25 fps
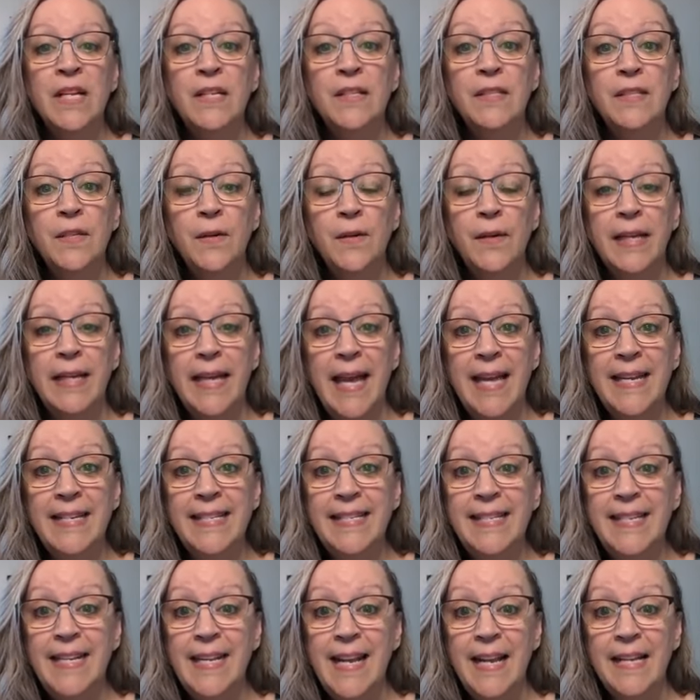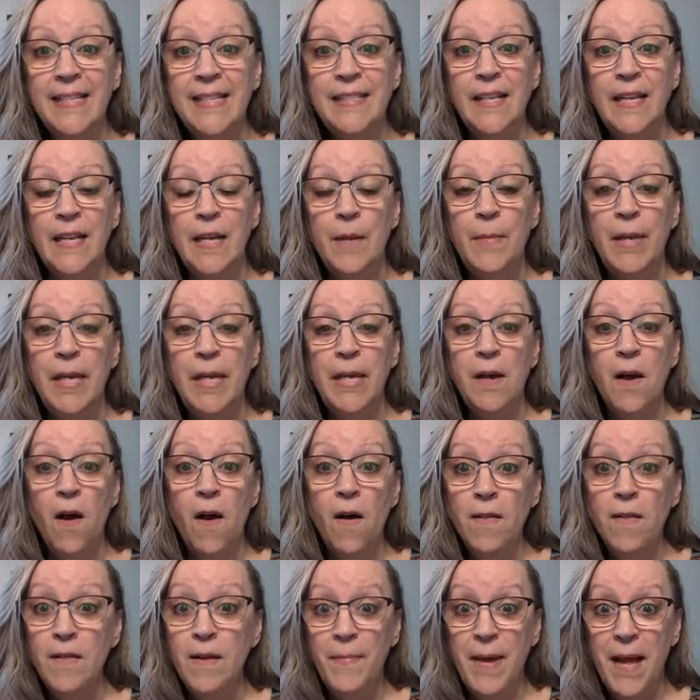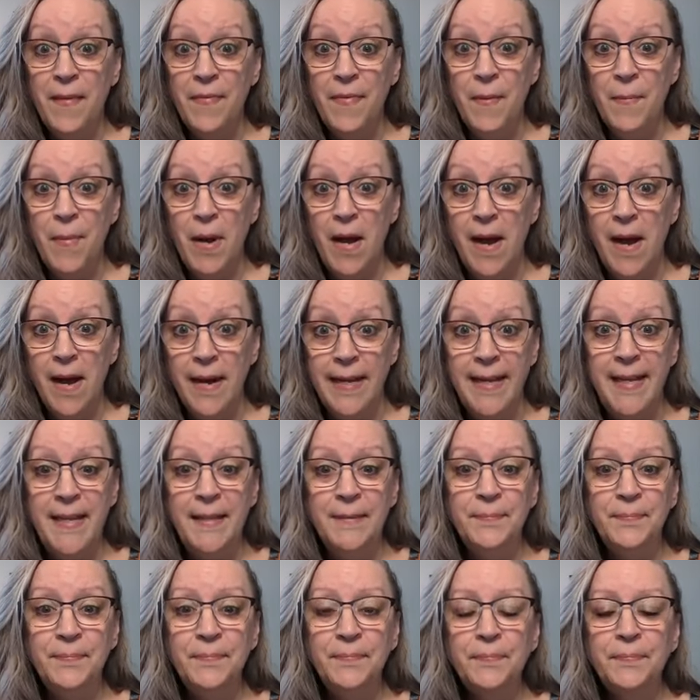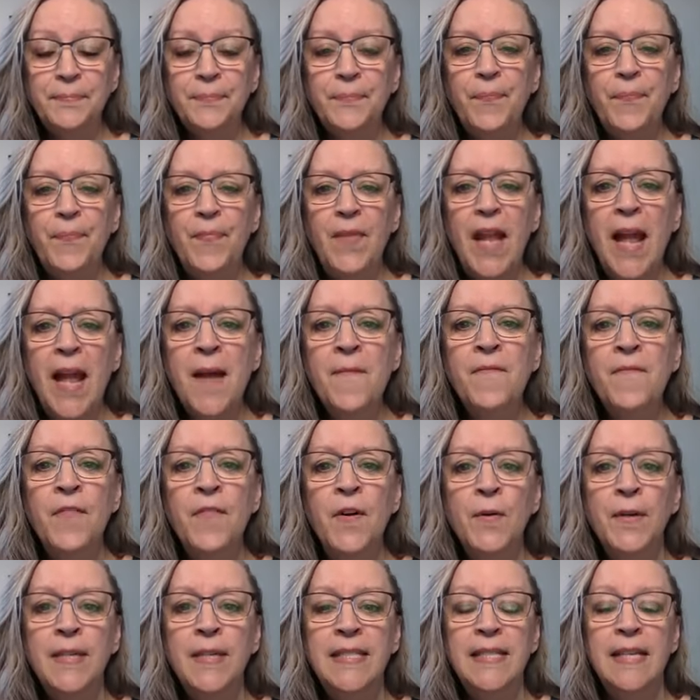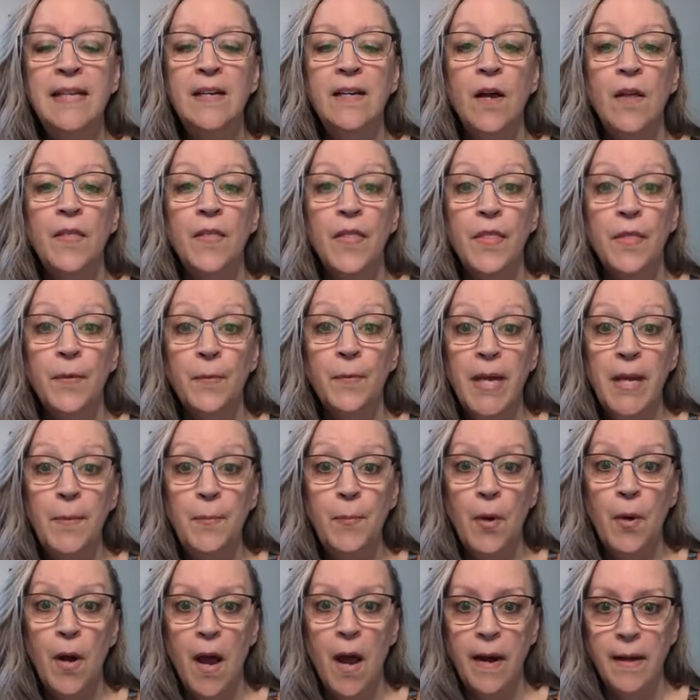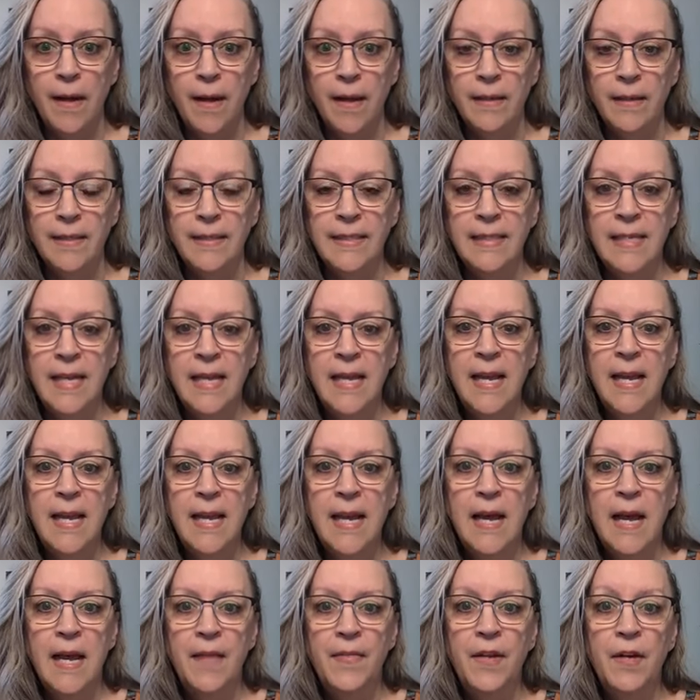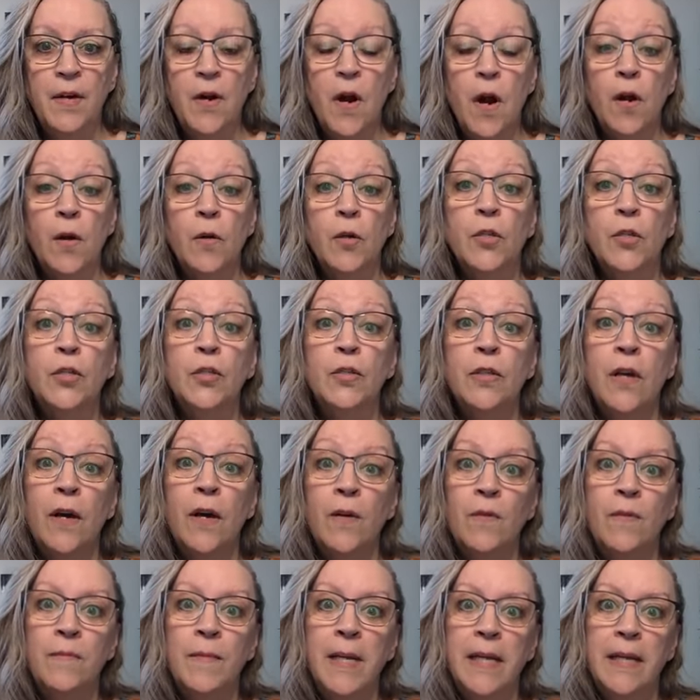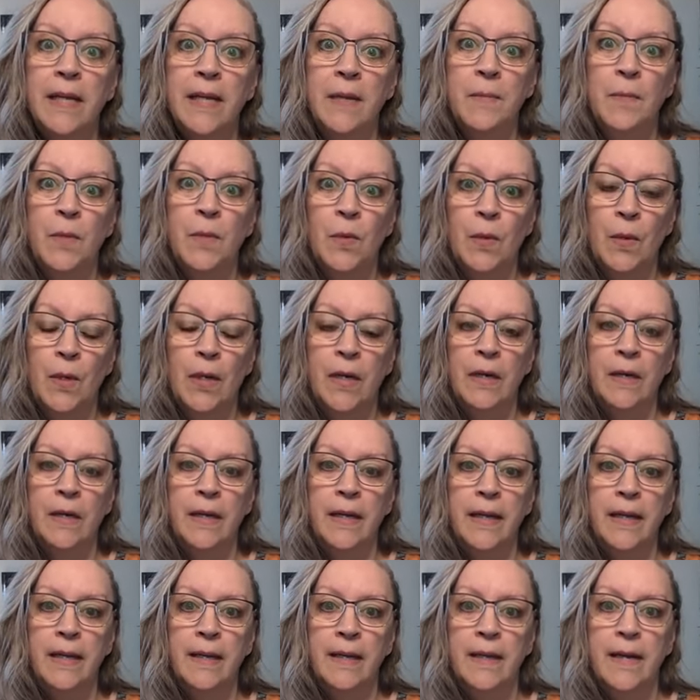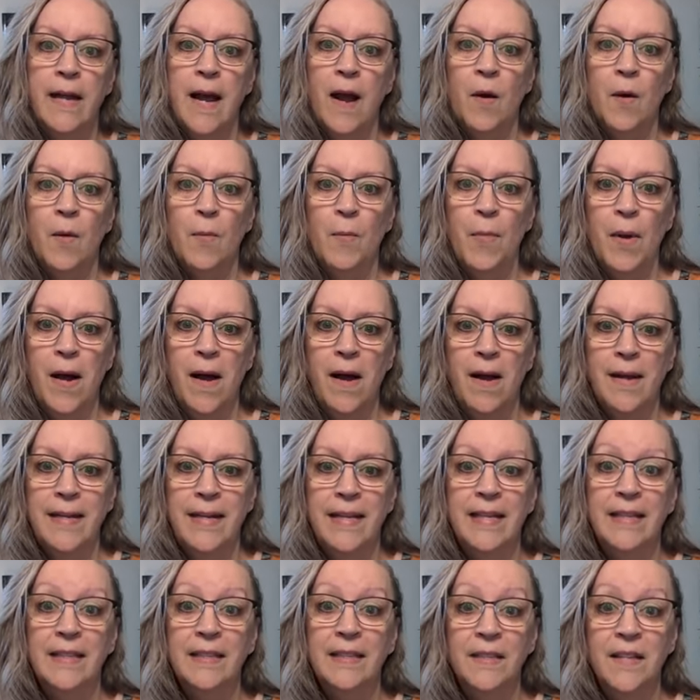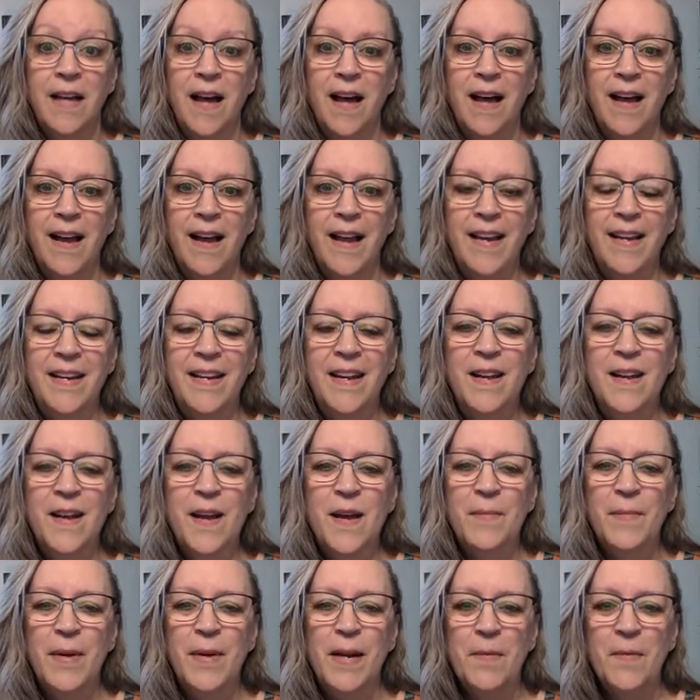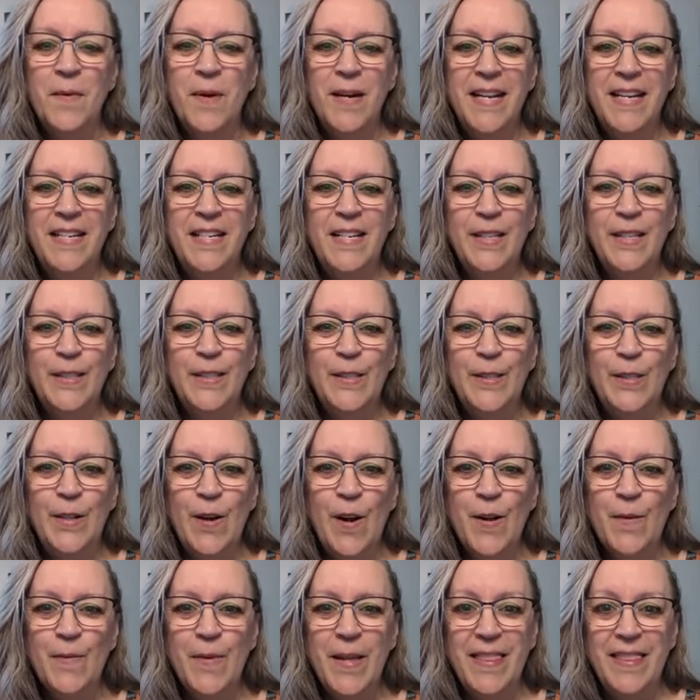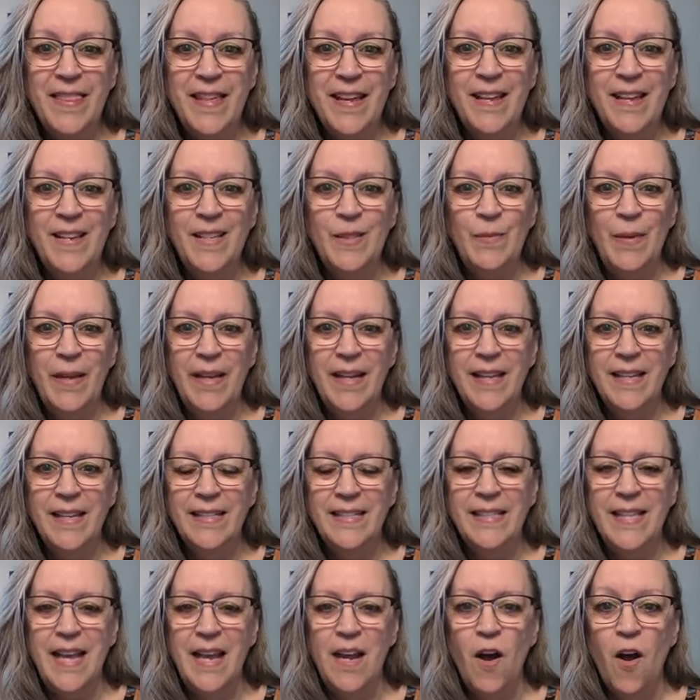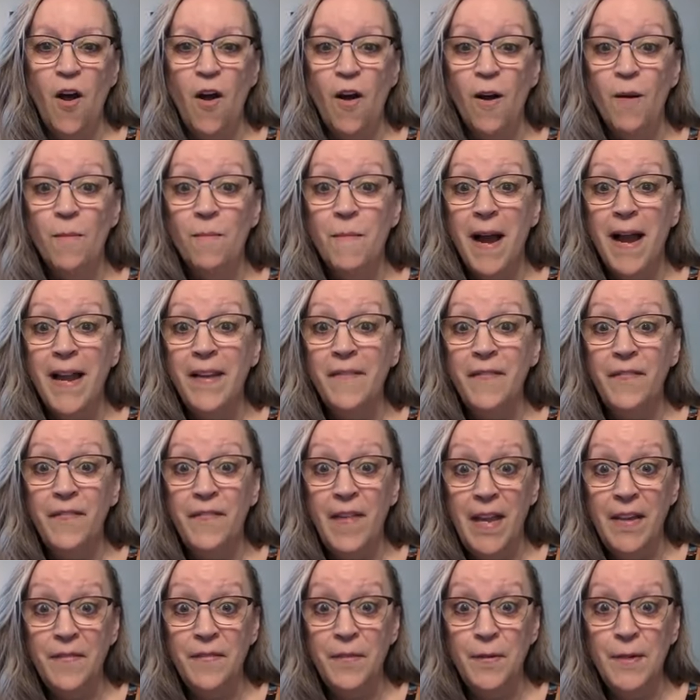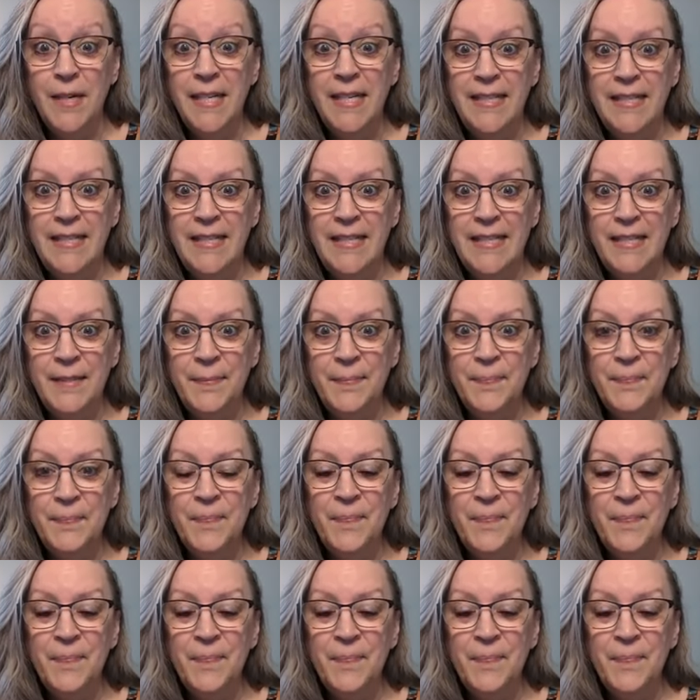So again, today is going to be all about the body. I'm focusing on 3 products. There are so many more in our body line, but I wanted to start with these because they are my favorites.